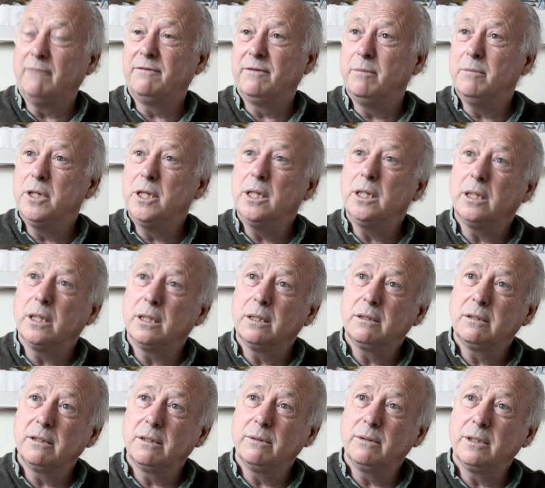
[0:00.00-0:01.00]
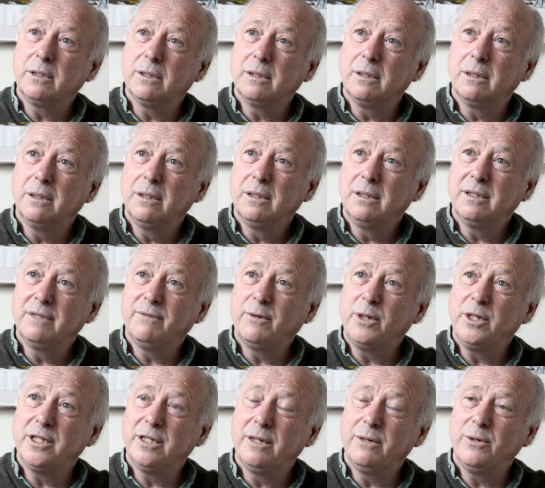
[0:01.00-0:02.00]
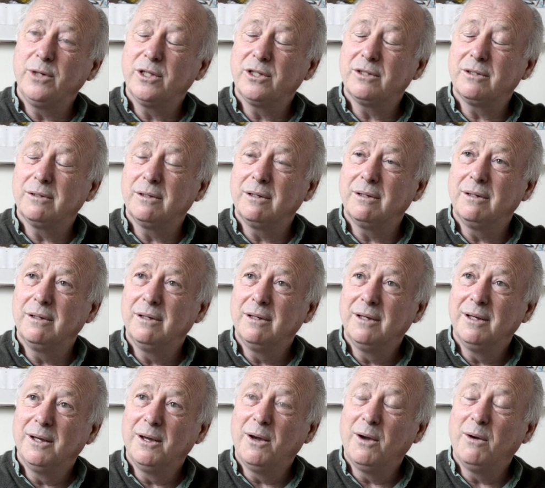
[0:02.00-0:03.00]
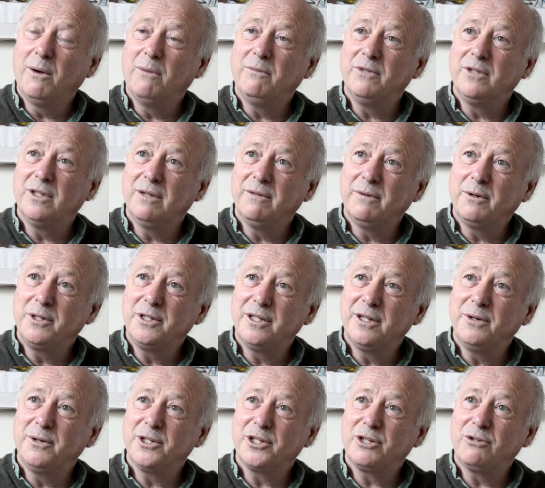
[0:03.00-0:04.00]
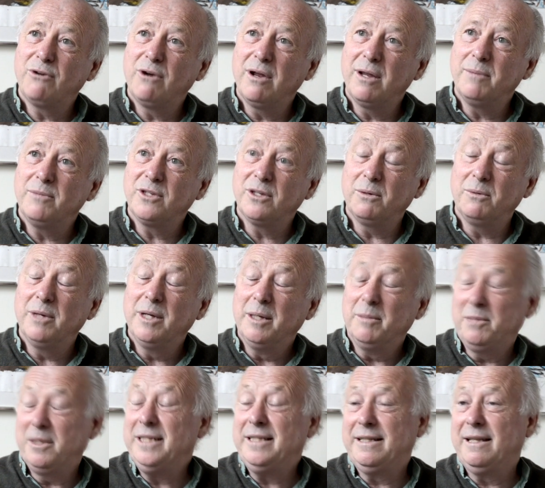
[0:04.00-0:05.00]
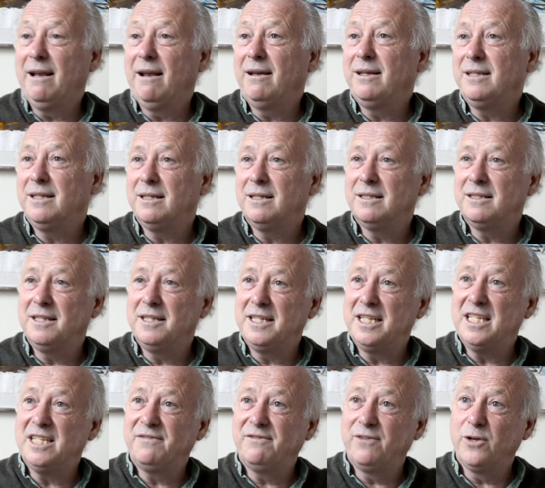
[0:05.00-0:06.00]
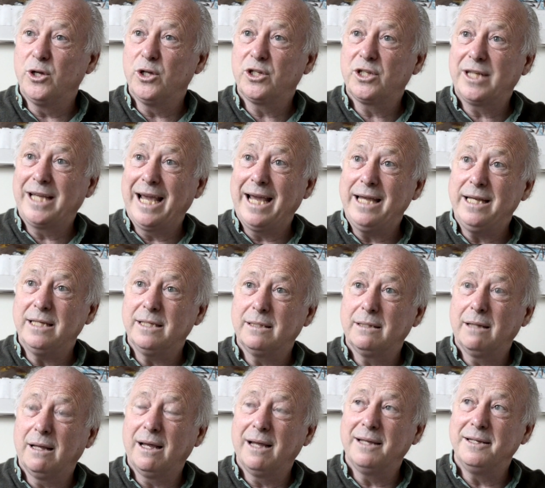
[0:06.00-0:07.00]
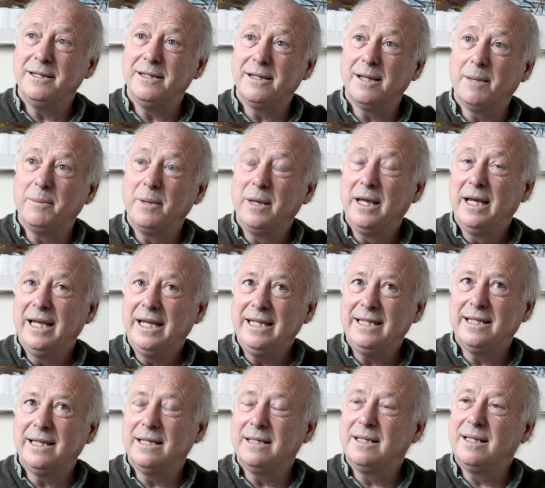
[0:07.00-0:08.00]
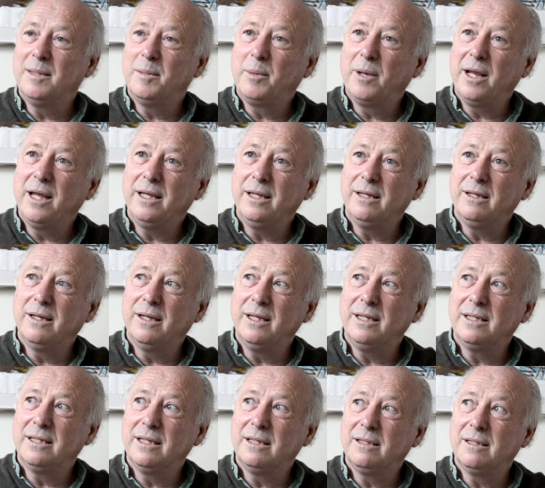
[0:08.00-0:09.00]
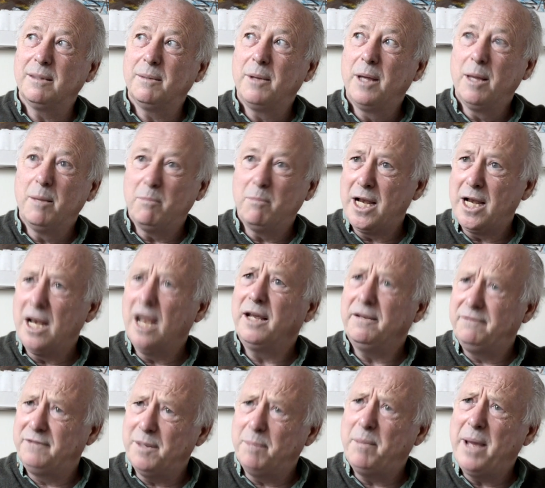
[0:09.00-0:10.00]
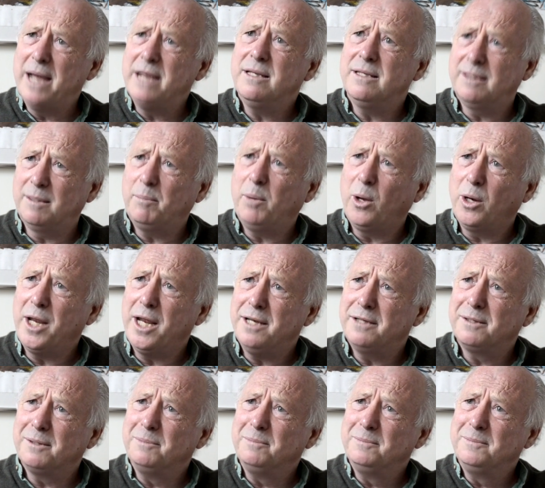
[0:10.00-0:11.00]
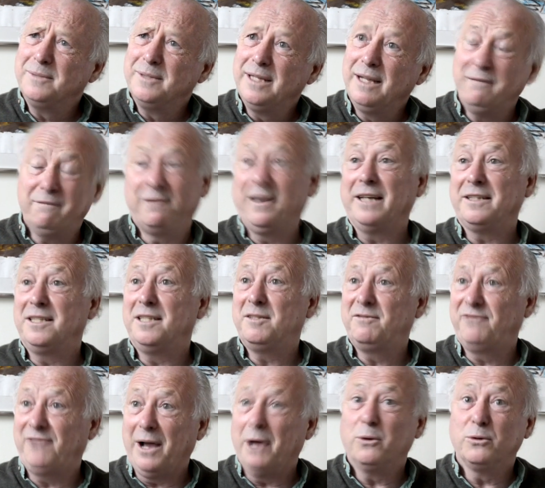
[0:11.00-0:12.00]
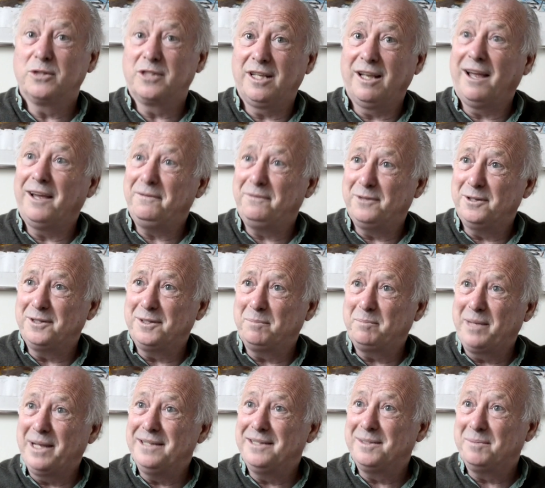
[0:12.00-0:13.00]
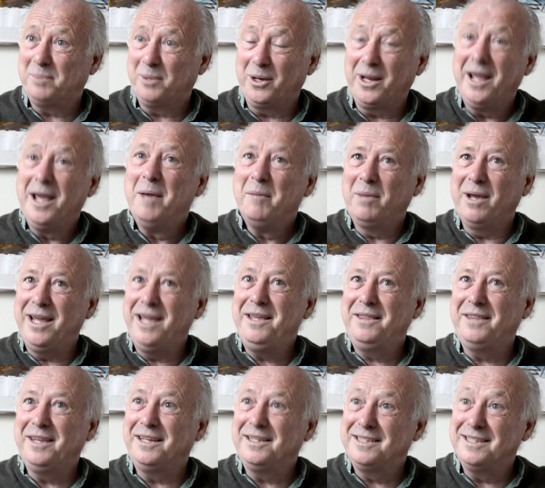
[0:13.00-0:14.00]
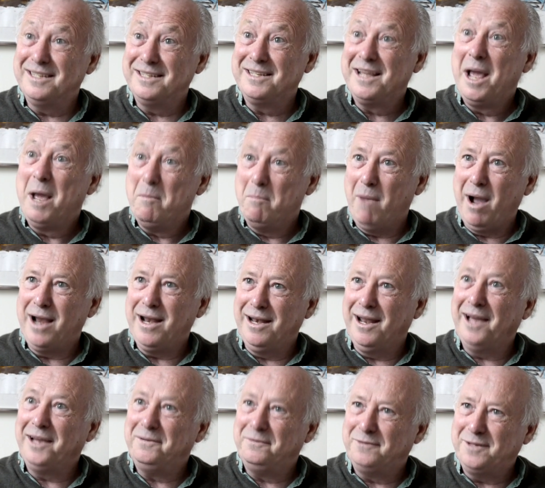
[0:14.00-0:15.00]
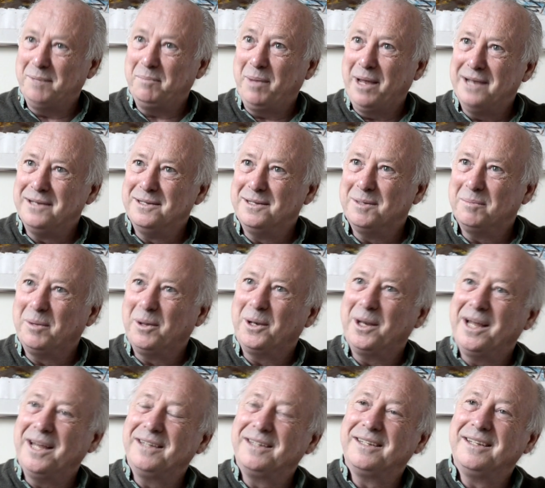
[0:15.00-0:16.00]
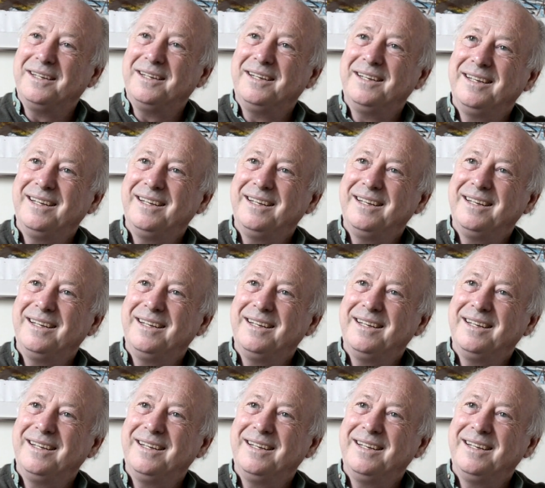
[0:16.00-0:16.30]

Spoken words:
he's up for murder, so it's a very serious, obviously a very serious crime. So, but he's delighted because it's his first case, and he says in the play, he said, "My life depends upon it." In fact, it's Fowl's life that depends upon it, but he thinks that it's my life depends upon it.